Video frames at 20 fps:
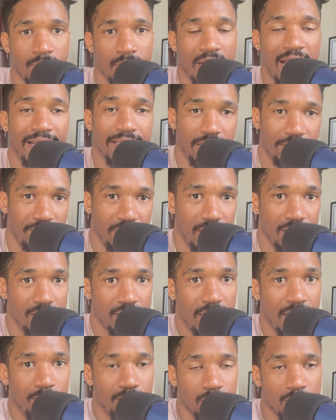I give you an
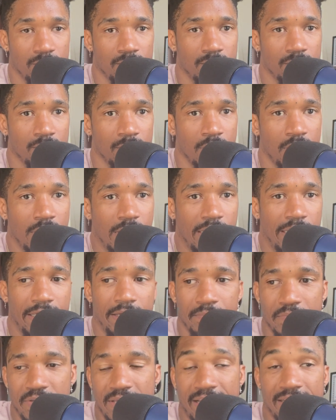example.
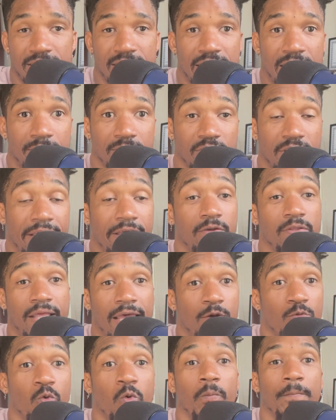NBA teams,
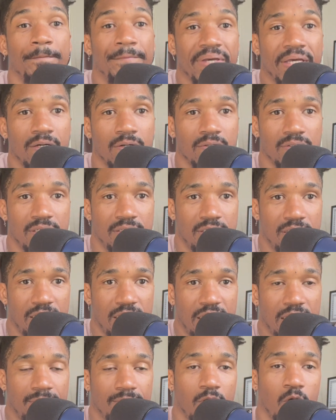they will build a
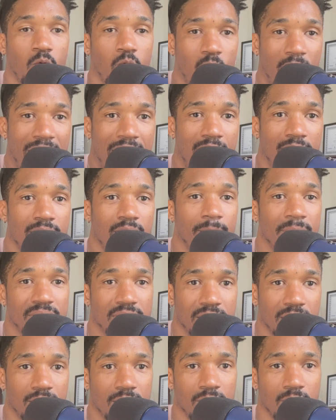team around a
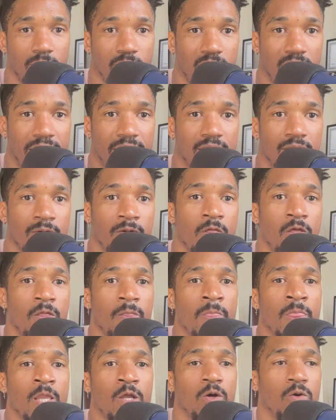particular player
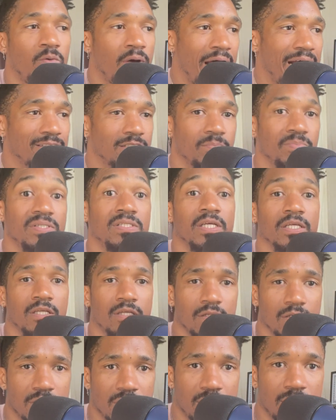who has a
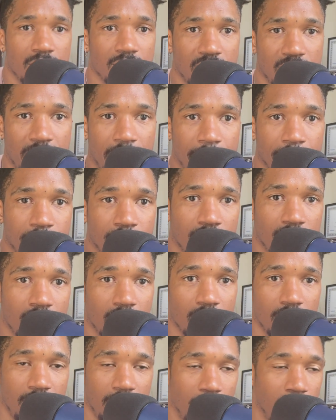particular skill set.
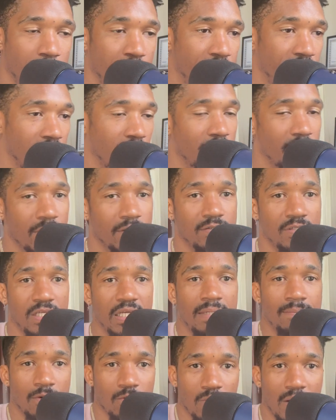They'll build their
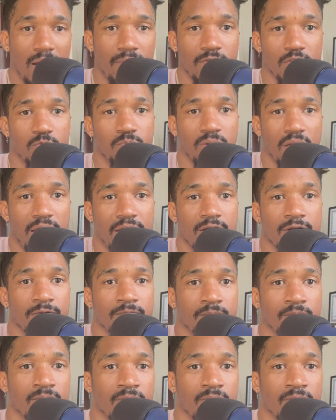team around this player.